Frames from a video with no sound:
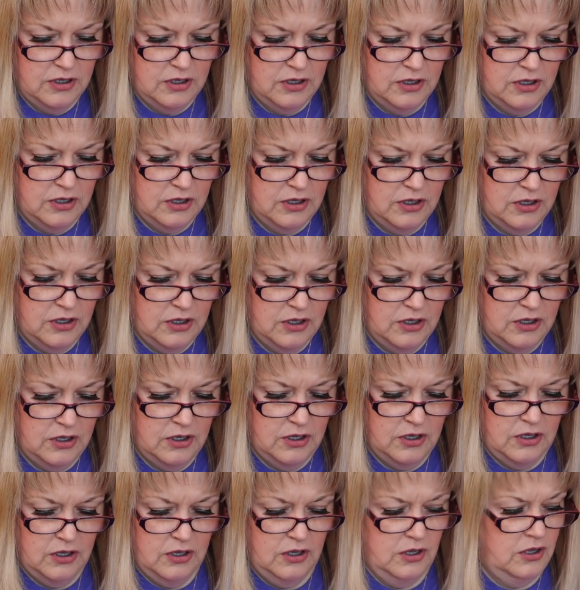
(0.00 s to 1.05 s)

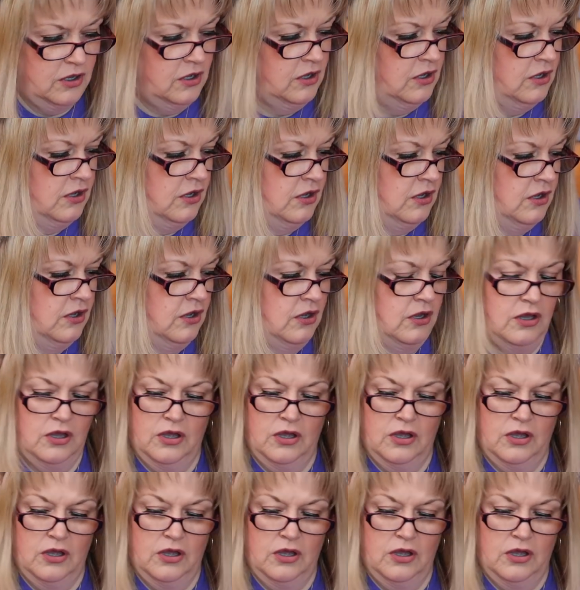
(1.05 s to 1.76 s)
Nothing is said.